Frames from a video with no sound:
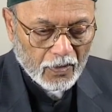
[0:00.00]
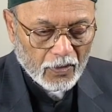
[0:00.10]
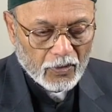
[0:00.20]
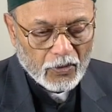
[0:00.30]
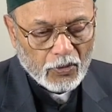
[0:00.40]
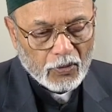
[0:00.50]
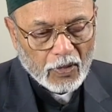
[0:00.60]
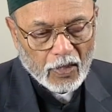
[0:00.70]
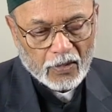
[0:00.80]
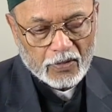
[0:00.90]

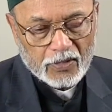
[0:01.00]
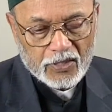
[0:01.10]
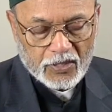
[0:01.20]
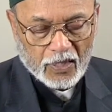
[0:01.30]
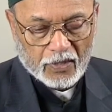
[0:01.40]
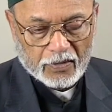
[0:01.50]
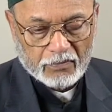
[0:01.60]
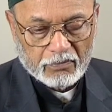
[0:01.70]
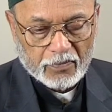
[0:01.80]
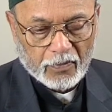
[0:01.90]
No other scholar
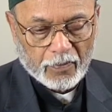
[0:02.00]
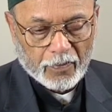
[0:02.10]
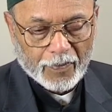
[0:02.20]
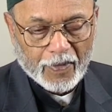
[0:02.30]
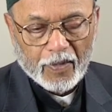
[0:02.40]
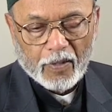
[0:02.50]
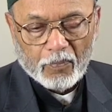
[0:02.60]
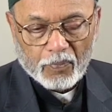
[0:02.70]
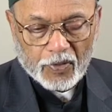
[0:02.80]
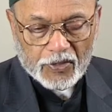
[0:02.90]

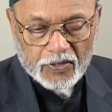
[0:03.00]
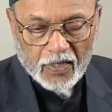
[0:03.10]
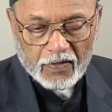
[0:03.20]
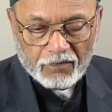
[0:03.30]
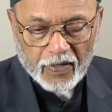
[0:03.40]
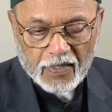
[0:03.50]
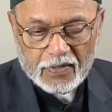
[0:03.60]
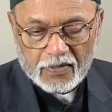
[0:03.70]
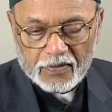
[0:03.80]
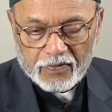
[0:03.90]

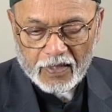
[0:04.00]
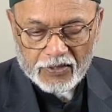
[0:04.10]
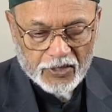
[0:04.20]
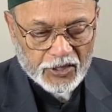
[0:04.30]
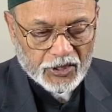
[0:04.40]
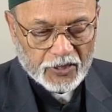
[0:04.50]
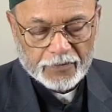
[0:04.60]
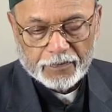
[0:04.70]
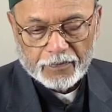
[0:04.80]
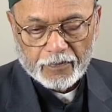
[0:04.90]
personifies the transition
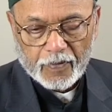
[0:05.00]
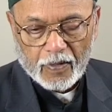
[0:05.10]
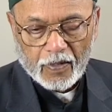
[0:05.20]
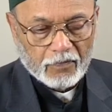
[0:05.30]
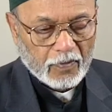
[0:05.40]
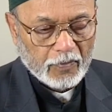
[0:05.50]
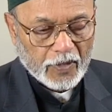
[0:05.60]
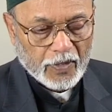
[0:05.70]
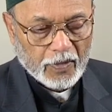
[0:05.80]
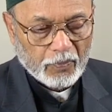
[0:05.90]
from
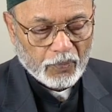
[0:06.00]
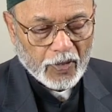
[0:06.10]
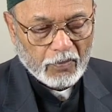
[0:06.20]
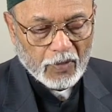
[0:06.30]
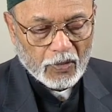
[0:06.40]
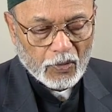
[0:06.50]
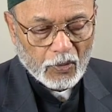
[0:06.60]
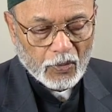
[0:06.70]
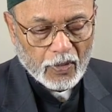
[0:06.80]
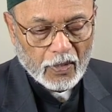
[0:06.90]
the
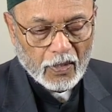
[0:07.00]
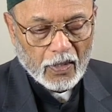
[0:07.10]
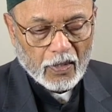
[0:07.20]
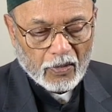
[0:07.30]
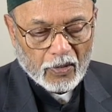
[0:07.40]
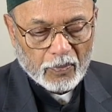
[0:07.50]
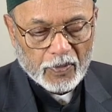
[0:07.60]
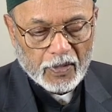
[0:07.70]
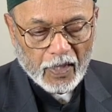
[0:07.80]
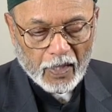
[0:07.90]
pre-Mongol
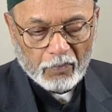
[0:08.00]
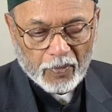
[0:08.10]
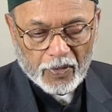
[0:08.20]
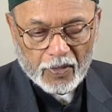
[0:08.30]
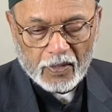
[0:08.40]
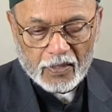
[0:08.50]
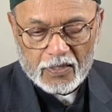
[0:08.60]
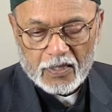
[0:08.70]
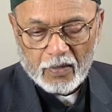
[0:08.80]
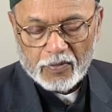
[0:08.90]
urban empirical
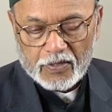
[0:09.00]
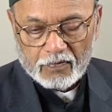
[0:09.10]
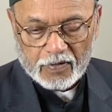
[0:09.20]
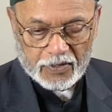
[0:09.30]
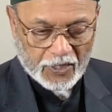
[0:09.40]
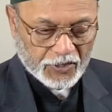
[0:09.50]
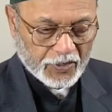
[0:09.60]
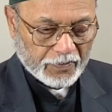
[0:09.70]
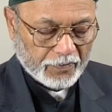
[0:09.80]
Islamic civilization